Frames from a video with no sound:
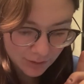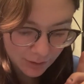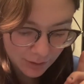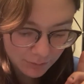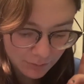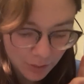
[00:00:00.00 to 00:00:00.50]

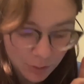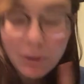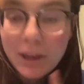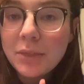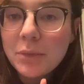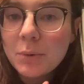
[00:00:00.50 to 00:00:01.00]
of the
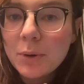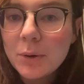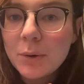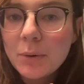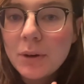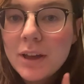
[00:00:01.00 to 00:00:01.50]
way
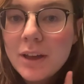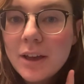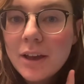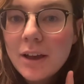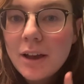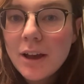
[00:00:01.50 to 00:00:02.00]
through
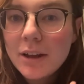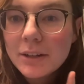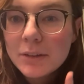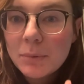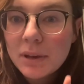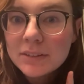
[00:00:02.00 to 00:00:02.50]

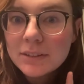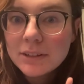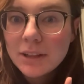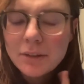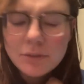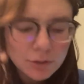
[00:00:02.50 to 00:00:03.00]
unexpected
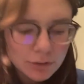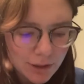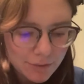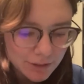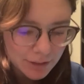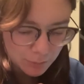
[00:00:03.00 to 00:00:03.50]
love or
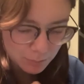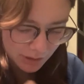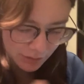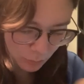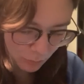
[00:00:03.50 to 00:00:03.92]
love unexpected.